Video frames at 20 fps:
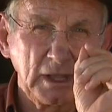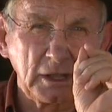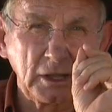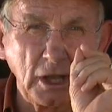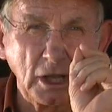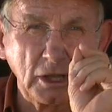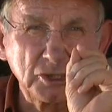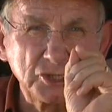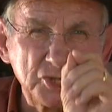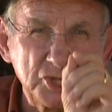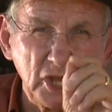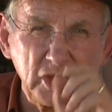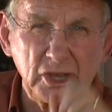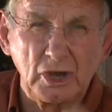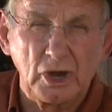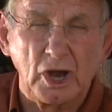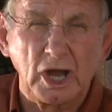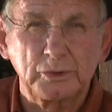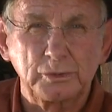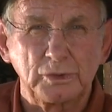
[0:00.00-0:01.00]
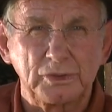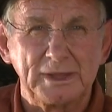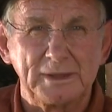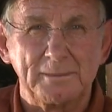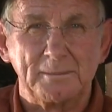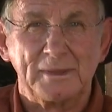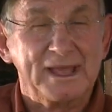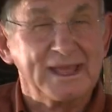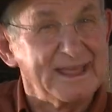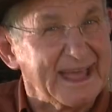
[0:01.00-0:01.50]
Go and share your heart with
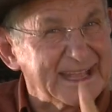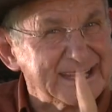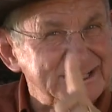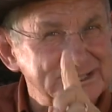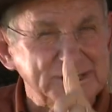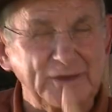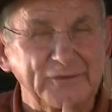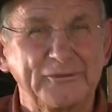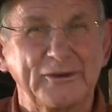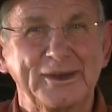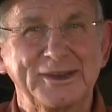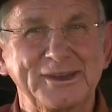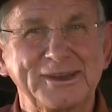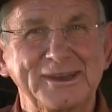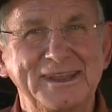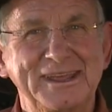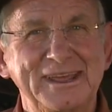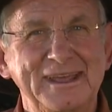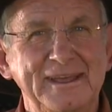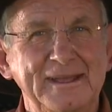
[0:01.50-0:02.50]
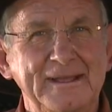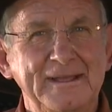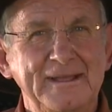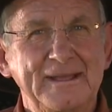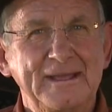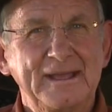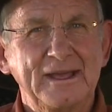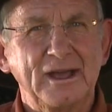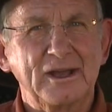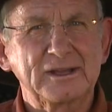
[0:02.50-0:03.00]
him. That's different.
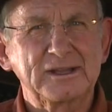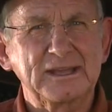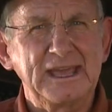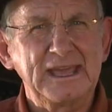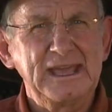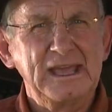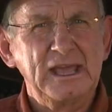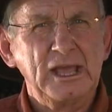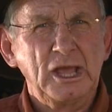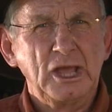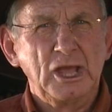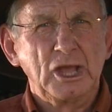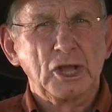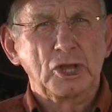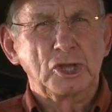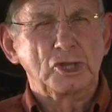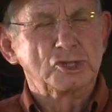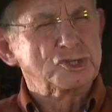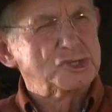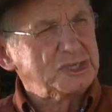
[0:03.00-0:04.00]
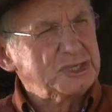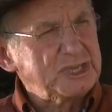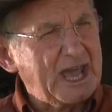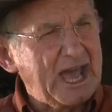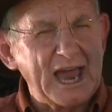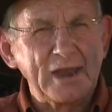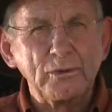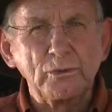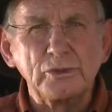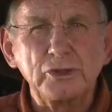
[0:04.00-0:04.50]
Okay? Sit
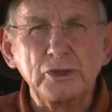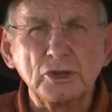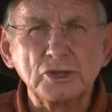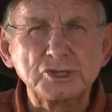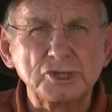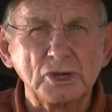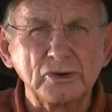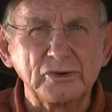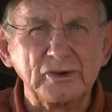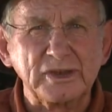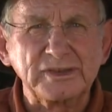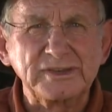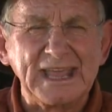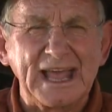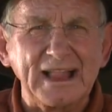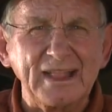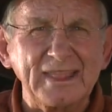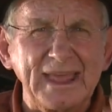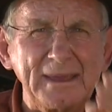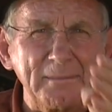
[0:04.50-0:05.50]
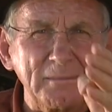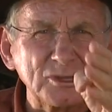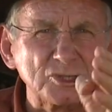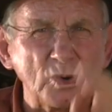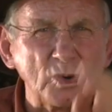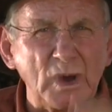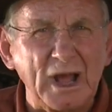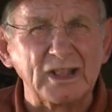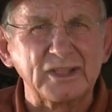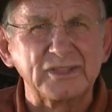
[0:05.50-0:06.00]
down with your children. Tell them
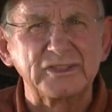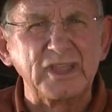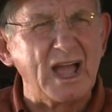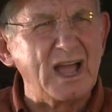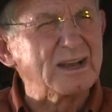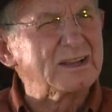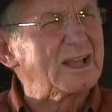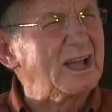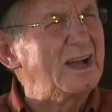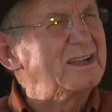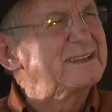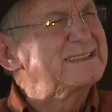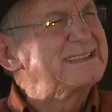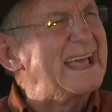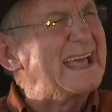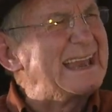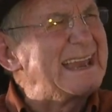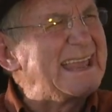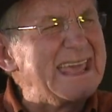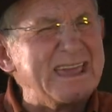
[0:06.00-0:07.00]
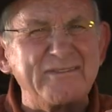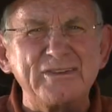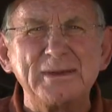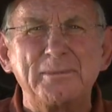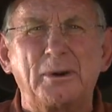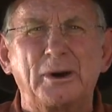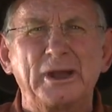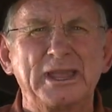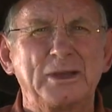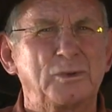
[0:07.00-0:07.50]
as well. Don't go and tell
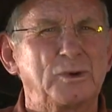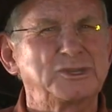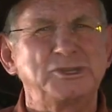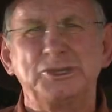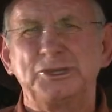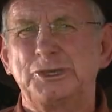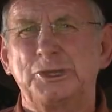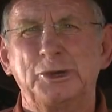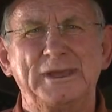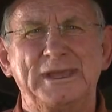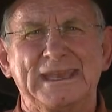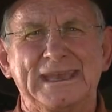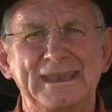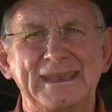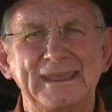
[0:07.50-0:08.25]
everybody what you're doing.